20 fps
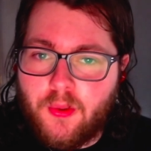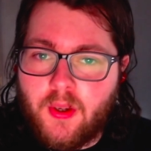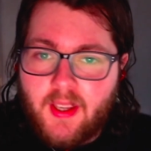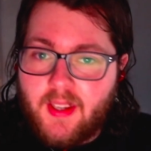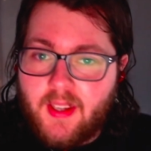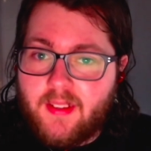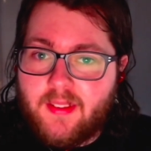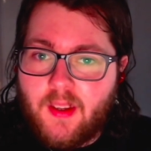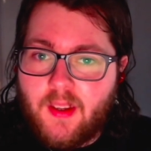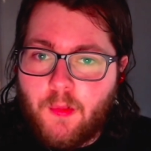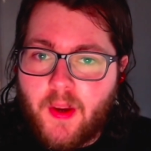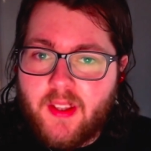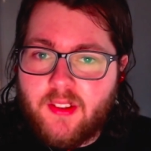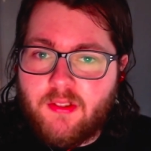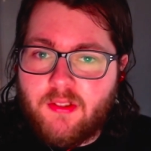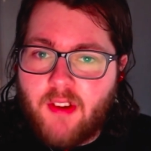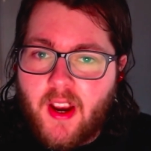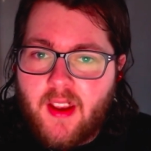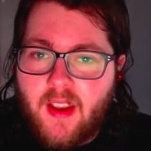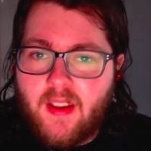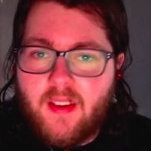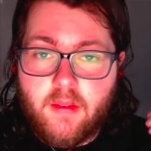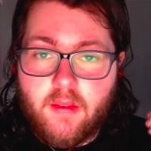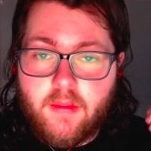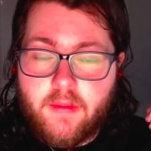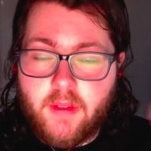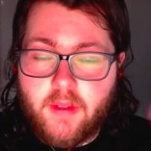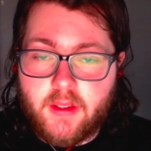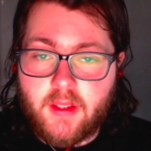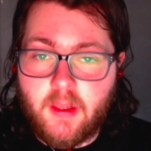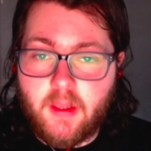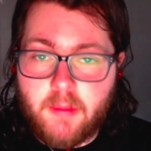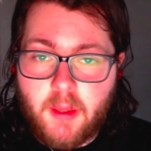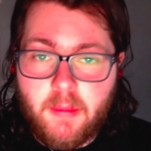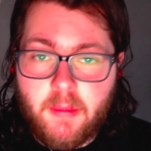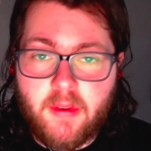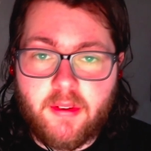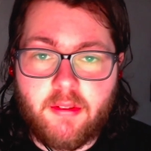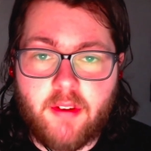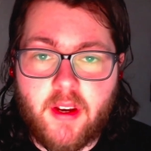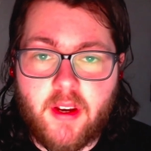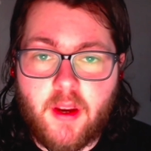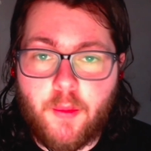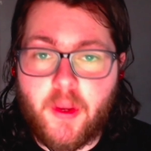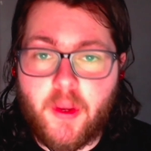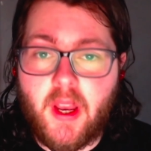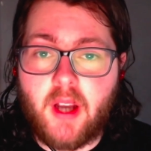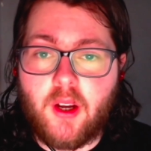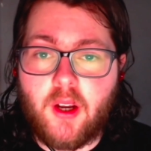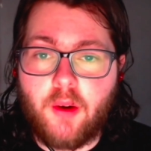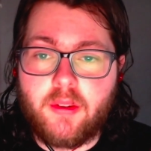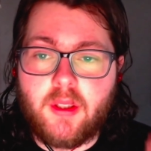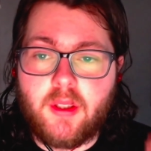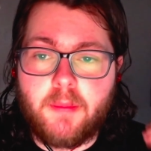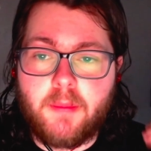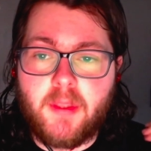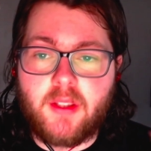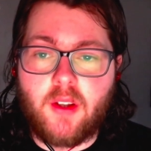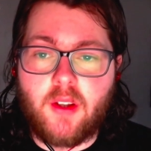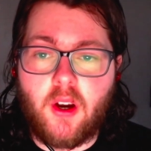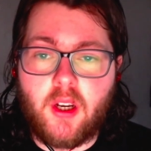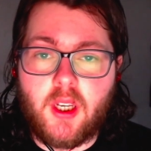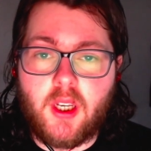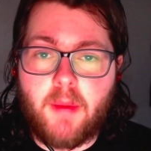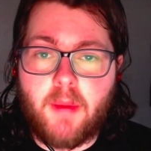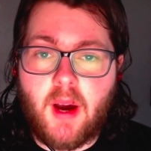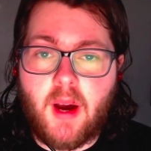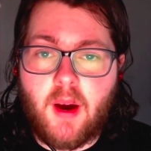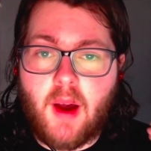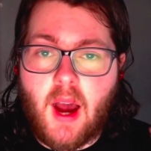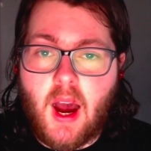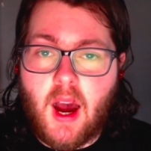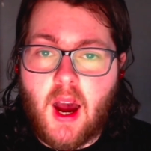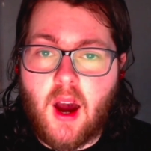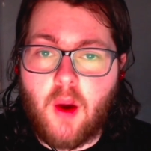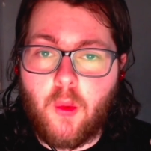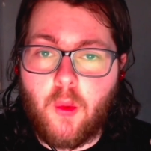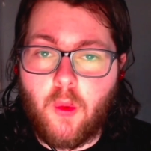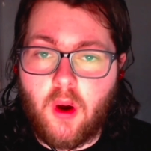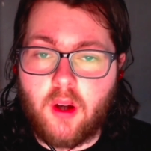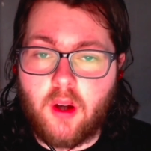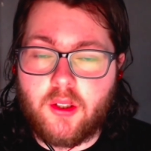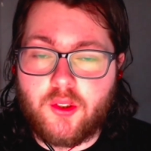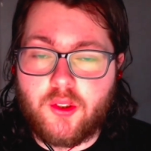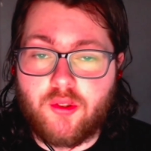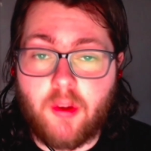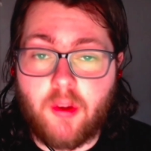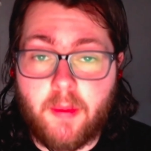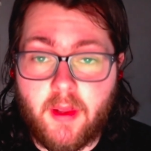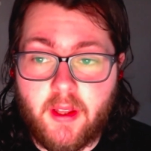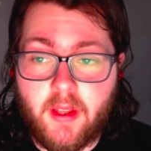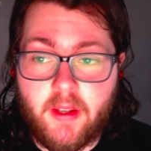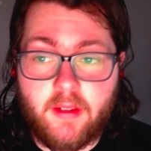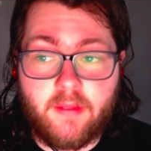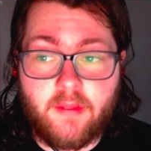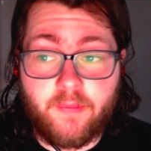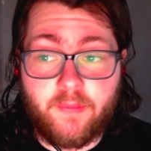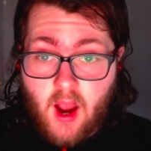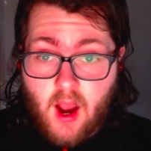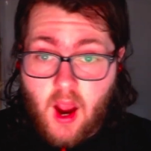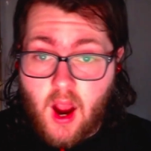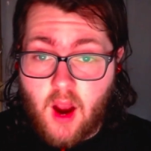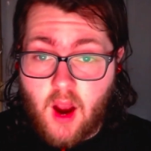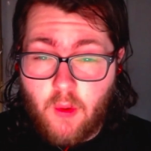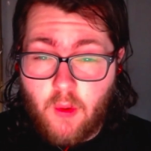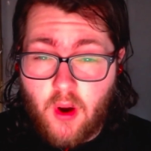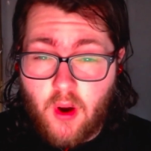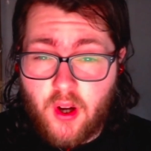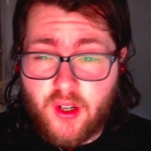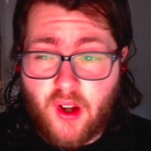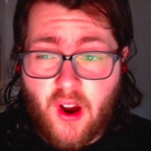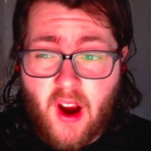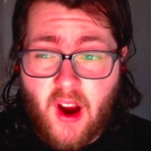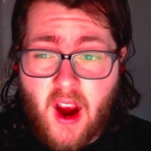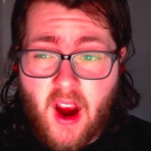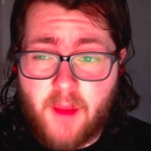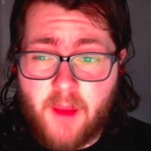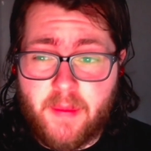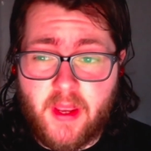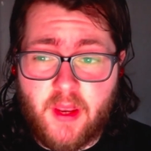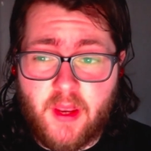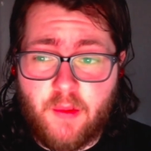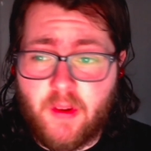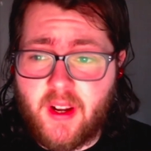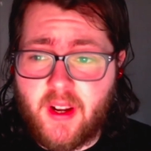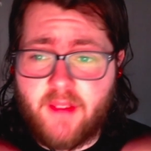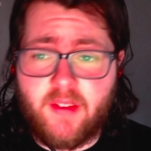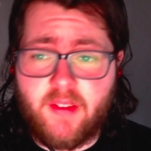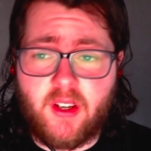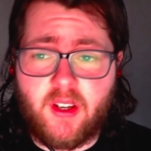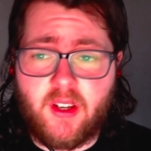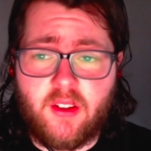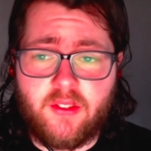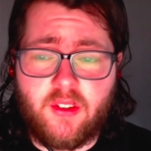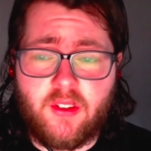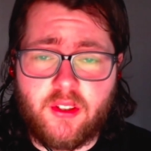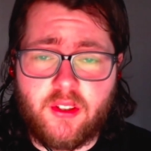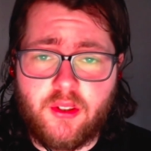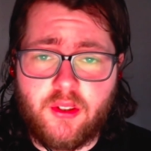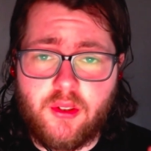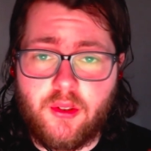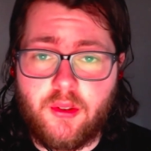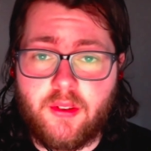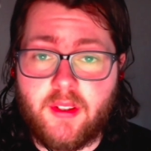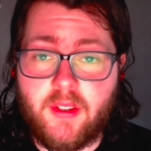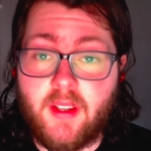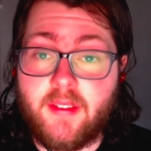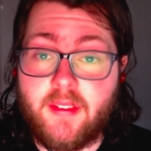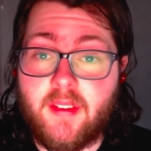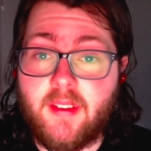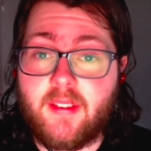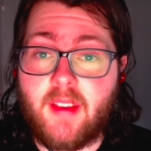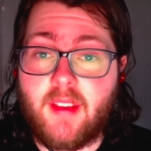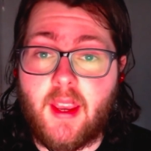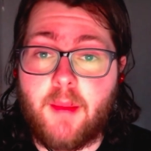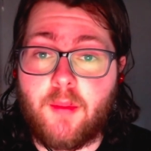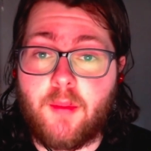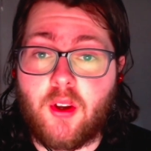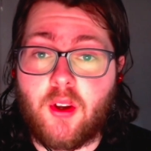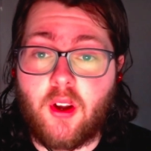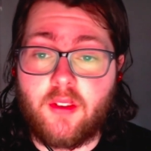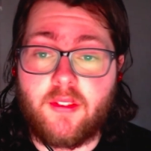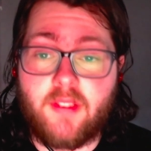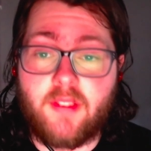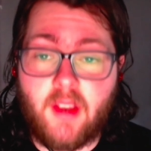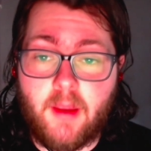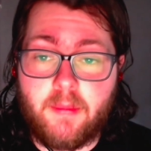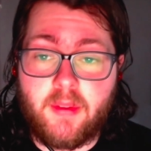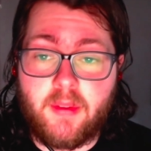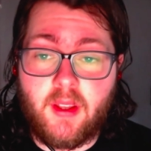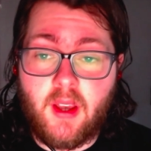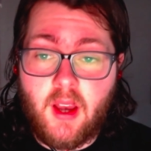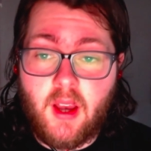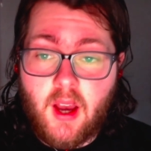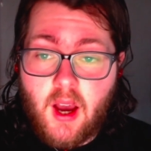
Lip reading: Easy wins, right? For tip number 3, we are going to be talking about R1 dribbling. R1 or RB, whatever console you use, is the same concept.